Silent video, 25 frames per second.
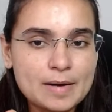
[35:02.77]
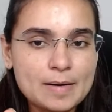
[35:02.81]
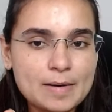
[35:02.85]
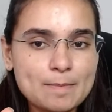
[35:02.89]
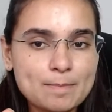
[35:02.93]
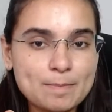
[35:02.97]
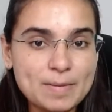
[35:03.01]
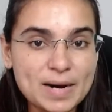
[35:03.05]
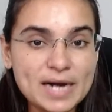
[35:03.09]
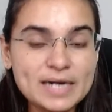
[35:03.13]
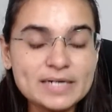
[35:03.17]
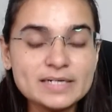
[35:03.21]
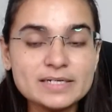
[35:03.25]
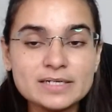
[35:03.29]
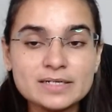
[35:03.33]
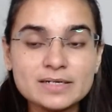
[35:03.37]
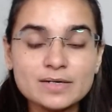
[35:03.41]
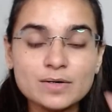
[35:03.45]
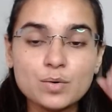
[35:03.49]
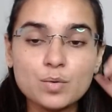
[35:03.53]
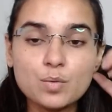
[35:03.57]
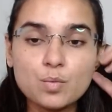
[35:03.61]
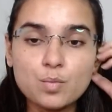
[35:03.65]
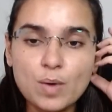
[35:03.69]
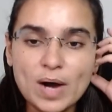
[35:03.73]
but
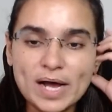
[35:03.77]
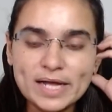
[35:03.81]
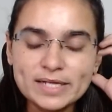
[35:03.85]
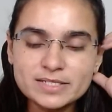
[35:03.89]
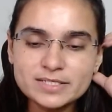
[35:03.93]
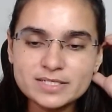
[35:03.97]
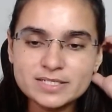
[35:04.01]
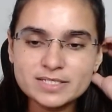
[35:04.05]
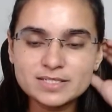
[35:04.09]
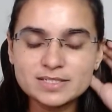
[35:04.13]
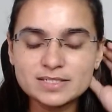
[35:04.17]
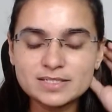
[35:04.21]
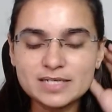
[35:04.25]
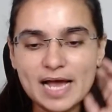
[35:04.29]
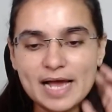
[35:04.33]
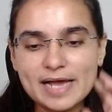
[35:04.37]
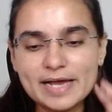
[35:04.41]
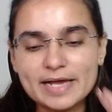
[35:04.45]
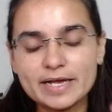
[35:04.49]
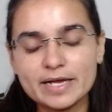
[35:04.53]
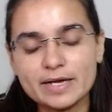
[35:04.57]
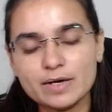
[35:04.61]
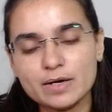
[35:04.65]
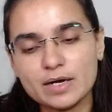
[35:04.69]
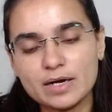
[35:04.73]
once
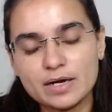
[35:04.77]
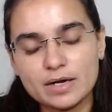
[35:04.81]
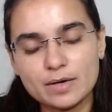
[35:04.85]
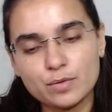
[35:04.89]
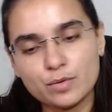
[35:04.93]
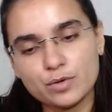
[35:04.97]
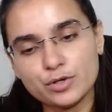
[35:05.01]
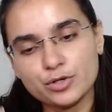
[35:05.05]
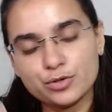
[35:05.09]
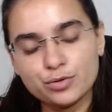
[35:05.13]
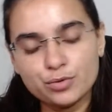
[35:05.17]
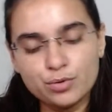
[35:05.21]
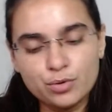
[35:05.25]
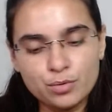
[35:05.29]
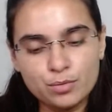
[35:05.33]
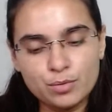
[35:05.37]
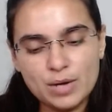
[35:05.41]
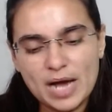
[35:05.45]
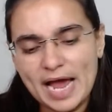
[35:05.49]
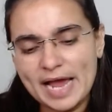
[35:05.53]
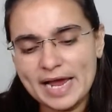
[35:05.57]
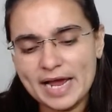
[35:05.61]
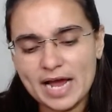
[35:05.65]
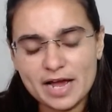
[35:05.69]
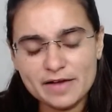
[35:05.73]

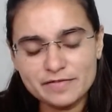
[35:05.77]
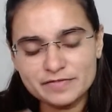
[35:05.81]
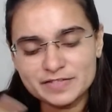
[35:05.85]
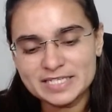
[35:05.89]
I've